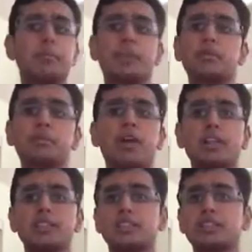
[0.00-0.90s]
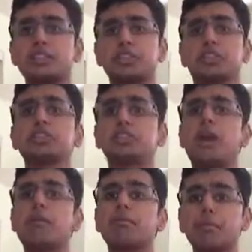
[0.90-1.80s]
Blair Witch Project does such a good
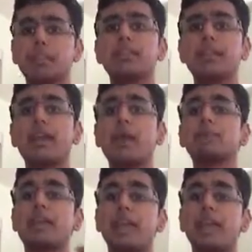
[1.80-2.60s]
job of building up